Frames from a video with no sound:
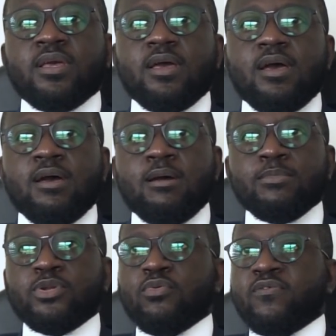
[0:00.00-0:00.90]

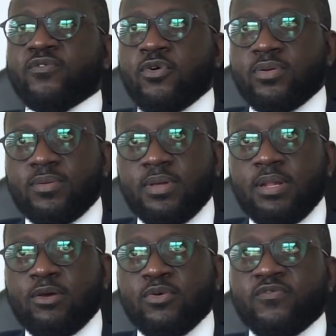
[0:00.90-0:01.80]
We've got a
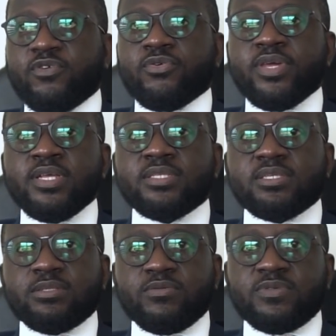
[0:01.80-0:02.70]
lot of greens,
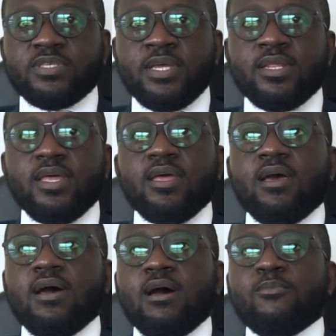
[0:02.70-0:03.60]
as we've said,
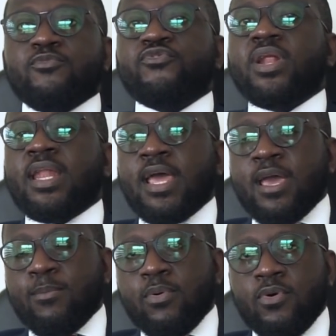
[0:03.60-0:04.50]

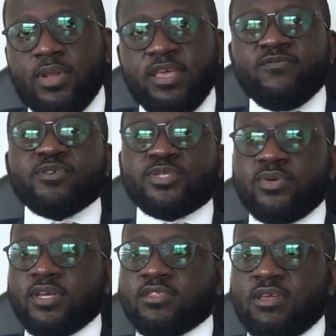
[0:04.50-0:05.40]
reliable
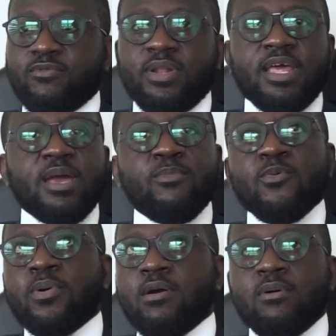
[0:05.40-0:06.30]
infrastructure, reliable
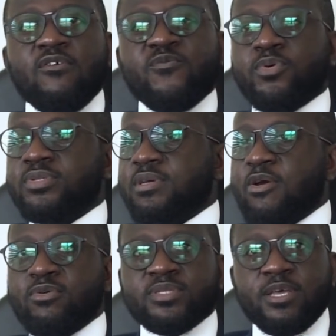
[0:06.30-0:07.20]
power. We built our
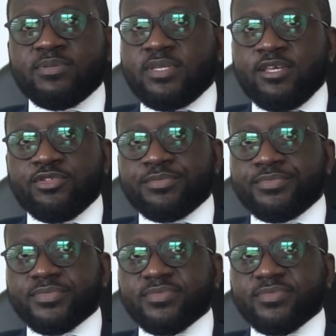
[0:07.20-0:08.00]
own substation.